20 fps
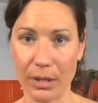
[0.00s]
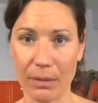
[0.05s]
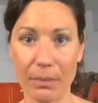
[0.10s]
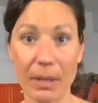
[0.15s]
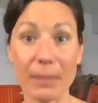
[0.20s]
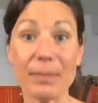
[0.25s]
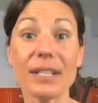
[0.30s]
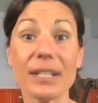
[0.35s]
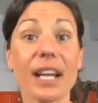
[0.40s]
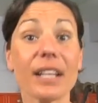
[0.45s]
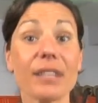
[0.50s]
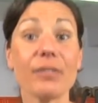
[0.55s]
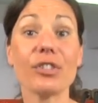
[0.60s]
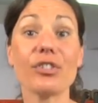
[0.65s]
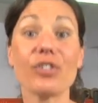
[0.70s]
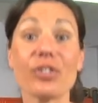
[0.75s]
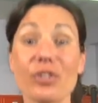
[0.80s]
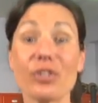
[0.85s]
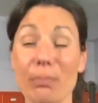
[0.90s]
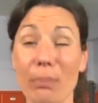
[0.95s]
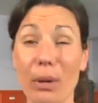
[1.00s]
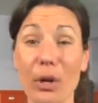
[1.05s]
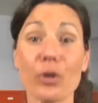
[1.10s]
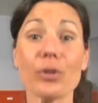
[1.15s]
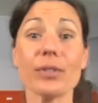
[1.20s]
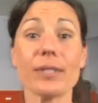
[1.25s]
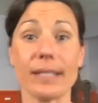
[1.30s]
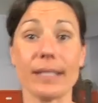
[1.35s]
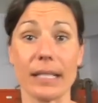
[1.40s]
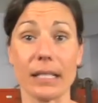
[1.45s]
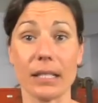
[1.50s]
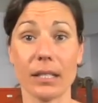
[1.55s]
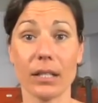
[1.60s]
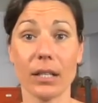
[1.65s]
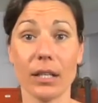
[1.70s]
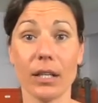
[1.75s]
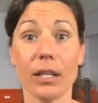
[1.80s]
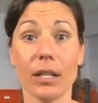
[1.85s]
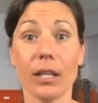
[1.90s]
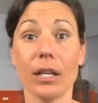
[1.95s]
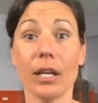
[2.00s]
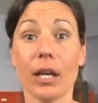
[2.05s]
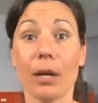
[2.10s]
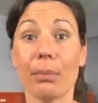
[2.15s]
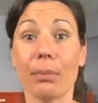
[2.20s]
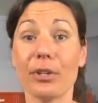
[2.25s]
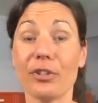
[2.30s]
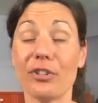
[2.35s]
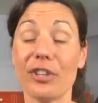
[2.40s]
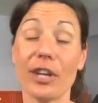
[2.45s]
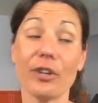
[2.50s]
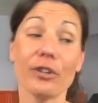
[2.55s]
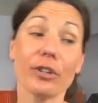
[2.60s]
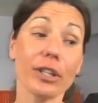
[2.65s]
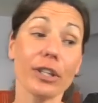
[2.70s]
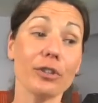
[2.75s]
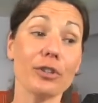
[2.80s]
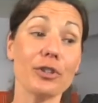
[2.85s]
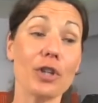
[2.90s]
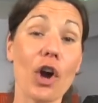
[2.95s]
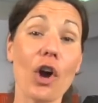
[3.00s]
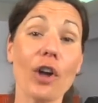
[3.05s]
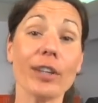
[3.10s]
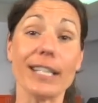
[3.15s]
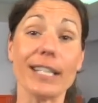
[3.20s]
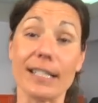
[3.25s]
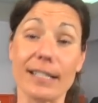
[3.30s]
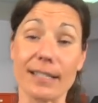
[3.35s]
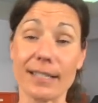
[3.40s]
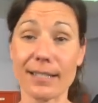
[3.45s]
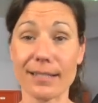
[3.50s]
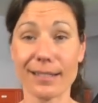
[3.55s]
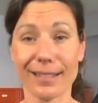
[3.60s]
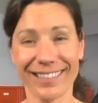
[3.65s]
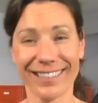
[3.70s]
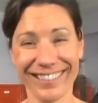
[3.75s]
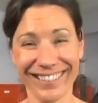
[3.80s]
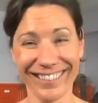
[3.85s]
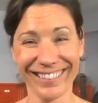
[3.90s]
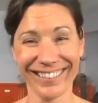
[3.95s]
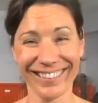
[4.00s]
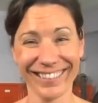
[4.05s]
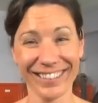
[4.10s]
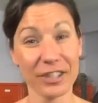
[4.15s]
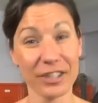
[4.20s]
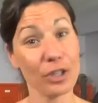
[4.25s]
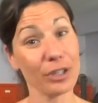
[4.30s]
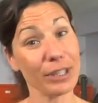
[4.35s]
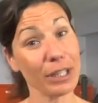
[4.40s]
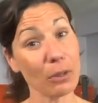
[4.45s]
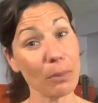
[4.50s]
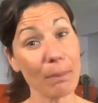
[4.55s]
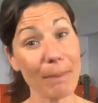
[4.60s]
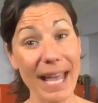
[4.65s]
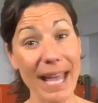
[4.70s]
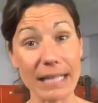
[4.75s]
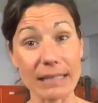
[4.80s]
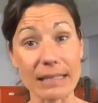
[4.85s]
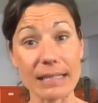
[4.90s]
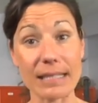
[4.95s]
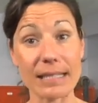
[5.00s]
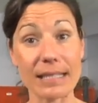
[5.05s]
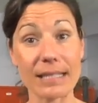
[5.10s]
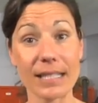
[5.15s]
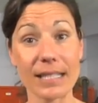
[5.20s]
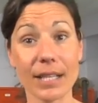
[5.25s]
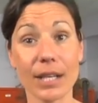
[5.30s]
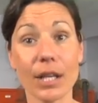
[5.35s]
Maybe not even just a person. Appreciate your little doggies, your little pets.